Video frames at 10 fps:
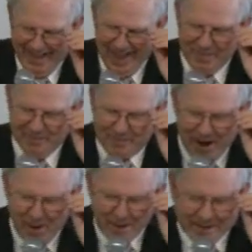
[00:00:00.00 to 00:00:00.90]
And the
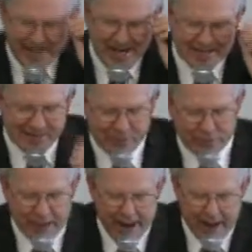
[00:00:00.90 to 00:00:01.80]
Pharisees and the
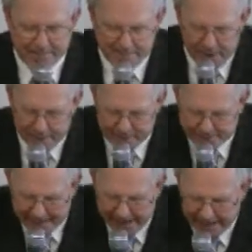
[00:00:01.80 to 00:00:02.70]
scribes murmured,
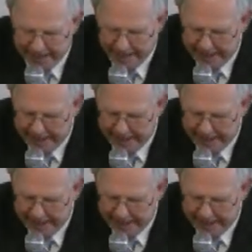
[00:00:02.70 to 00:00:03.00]
saying,